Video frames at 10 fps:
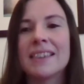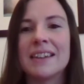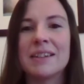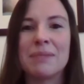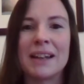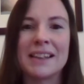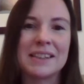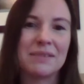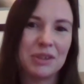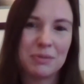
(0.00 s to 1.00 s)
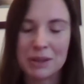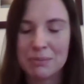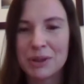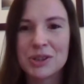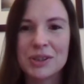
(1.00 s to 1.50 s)
The plants have human
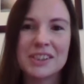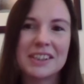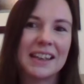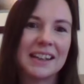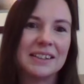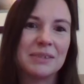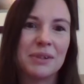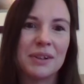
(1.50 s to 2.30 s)
emotions and they can do